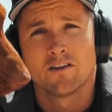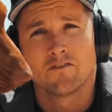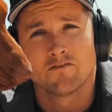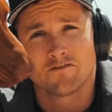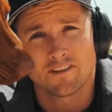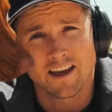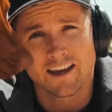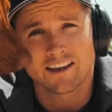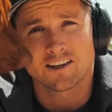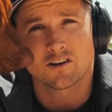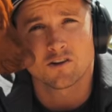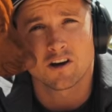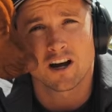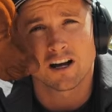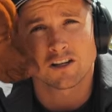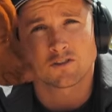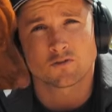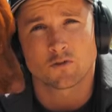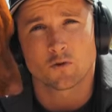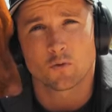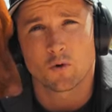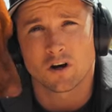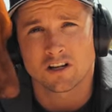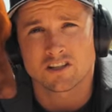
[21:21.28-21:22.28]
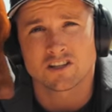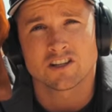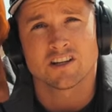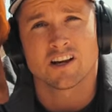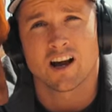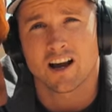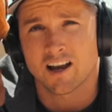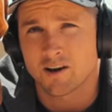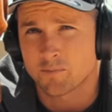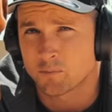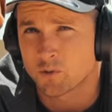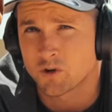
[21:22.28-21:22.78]
Thank you guys for watching.
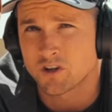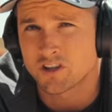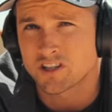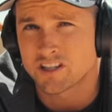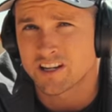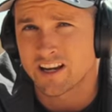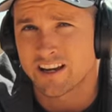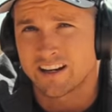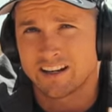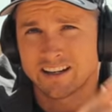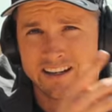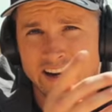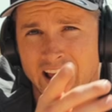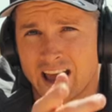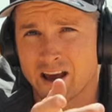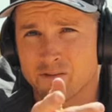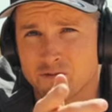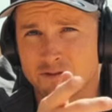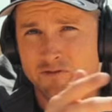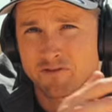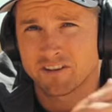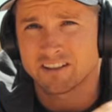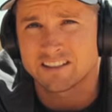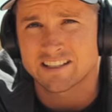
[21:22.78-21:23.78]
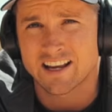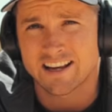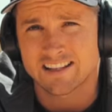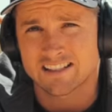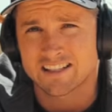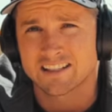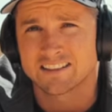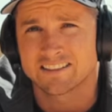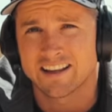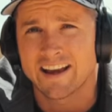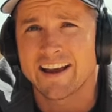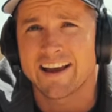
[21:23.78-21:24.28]
I appreciate it. Have a
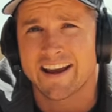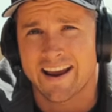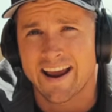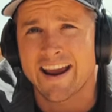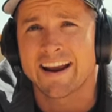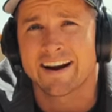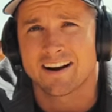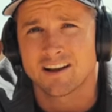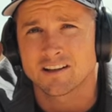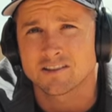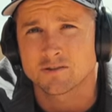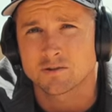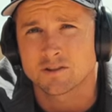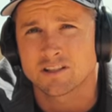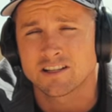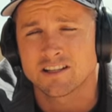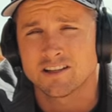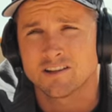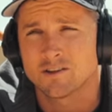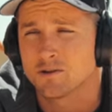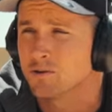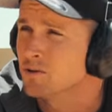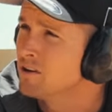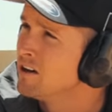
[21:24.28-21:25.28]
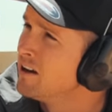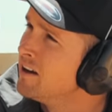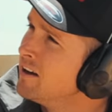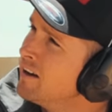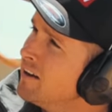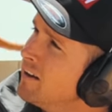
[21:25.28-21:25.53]
fantastic day, and I'll see you.